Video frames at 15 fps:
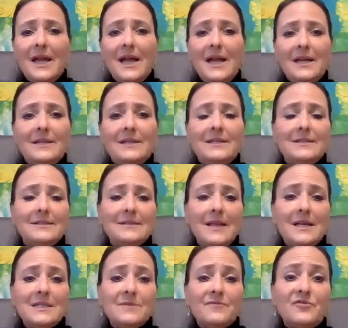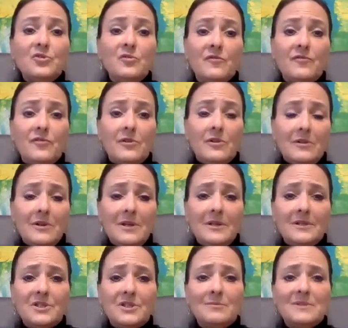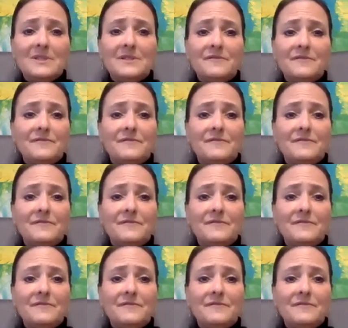and it is less fruitful in terms of